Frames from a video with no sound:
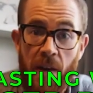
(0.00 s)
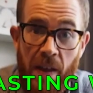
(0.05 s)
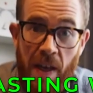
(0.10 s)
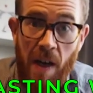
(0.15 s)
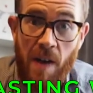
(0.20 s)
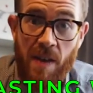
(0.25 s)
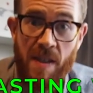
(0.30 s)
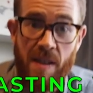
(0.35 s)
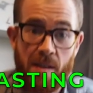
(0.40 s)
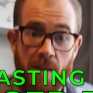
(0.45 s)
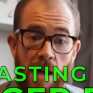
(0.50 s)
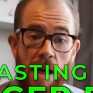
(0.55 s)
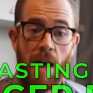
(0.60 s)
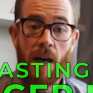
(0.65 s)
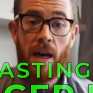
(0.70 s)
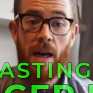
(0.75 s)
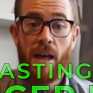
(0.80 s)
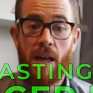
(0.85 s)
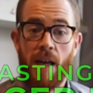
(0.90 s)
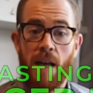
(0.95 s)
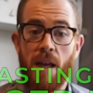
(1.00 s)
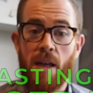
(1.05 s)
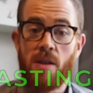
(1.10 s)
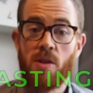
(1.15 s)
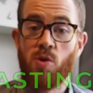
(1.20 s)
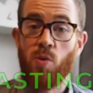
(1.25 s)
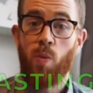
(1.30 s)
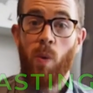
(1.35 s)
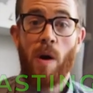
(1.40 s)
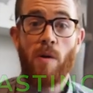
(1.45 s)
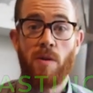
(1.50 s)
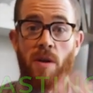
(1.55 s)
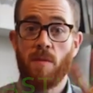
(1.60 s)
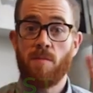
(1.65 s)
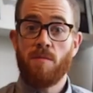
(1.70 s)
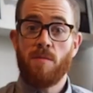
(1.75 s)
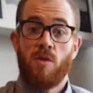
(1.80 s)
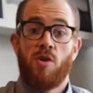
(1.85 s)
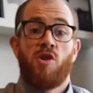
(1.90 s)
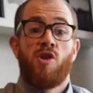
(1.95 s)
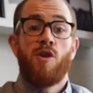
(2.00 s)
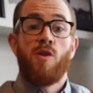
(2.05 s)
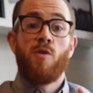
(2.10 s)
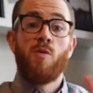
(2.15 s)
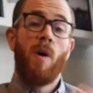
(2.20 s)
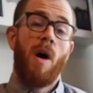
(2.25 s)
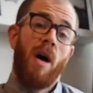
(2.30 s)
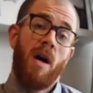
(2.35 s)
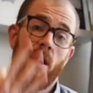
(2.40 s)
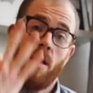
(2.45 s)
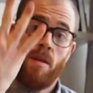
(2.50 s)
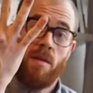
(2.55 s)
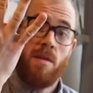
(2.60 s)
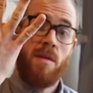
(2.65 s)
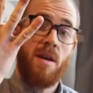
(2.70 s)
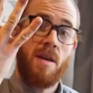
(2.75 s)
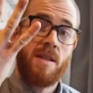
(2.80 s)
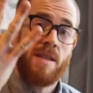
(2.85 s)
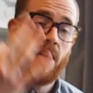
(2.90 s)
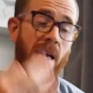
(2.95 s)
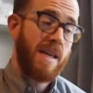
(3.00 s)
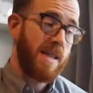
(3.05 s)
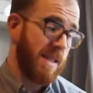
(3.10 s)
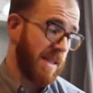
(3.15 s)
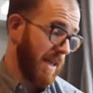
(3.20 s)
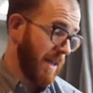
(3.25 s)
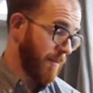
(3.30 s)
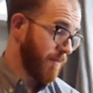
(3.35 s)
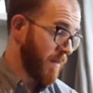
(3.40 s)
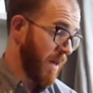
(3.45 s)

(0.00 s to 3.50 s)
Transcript: there guys, and welcome to our third tasting.